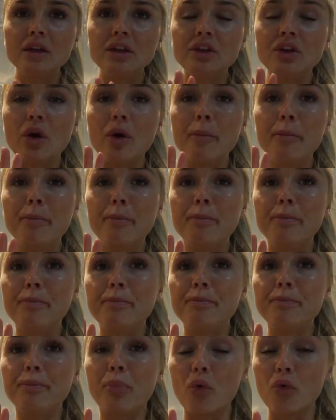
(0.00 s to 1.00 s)
you know,
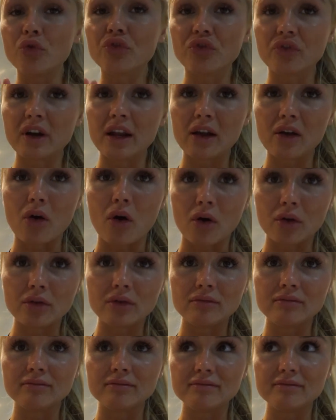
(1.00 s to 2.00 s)
bordering
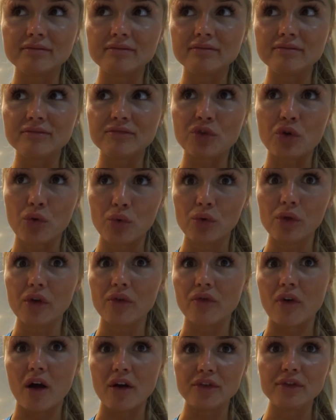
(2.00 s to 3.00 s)
on
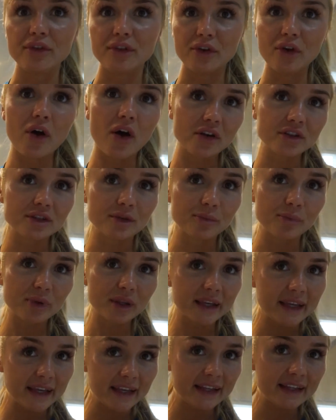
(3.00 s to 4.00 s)
cooler rather than hotter,
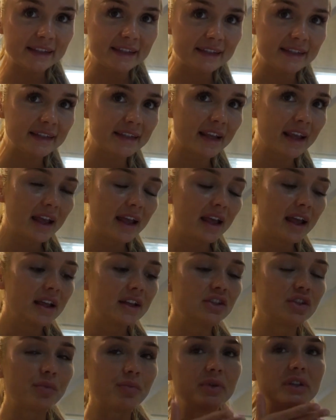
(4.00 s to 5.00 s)
please,
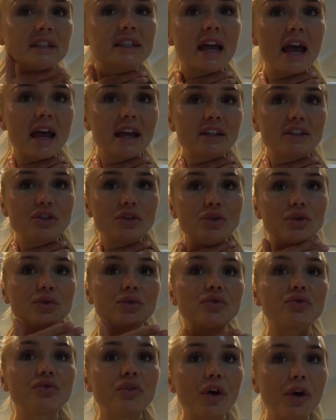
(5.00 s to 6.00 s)
to protect
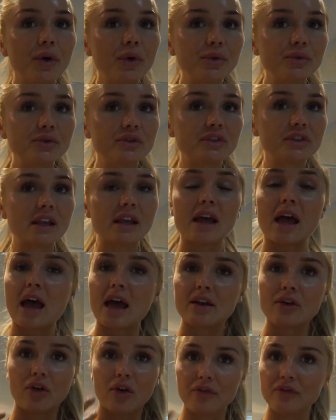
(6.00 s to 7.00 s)
your throat
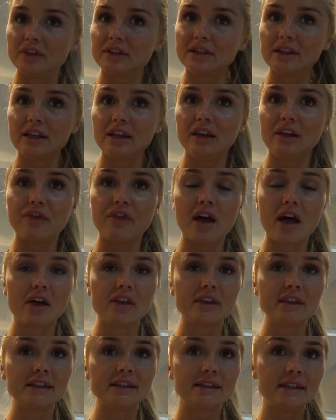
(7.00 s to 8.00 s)
and obviously for
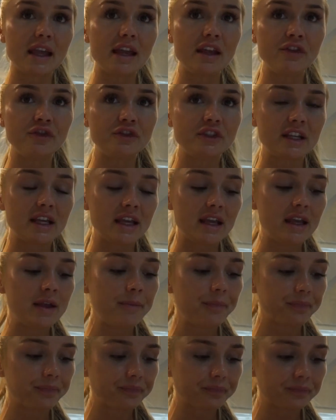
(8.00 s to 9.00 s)
health and
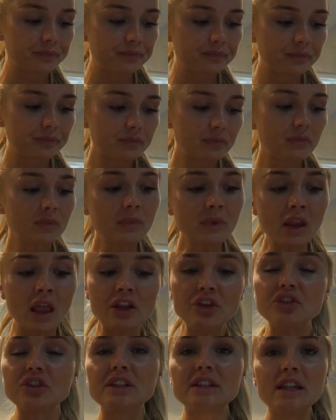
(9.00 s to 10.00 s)
safety.
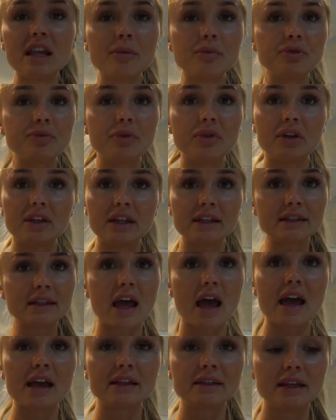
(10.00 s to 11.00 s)
And just a tablespoon of this,
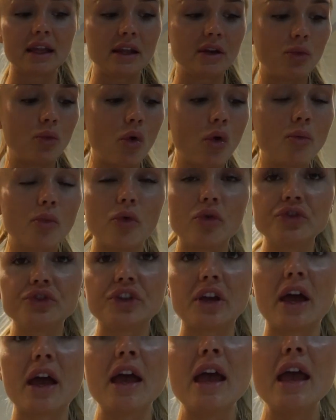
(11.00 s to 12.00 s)
guys, in warm water